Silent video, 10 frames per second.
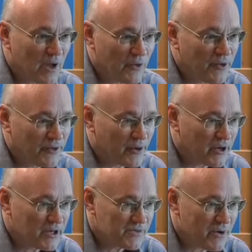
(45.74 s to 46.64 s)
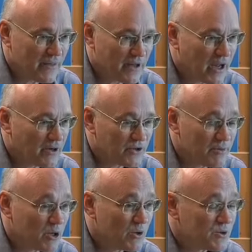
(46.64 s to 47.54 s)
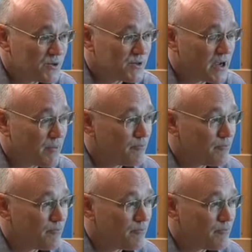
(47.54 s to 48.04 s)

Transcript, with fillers: health authorities around the country because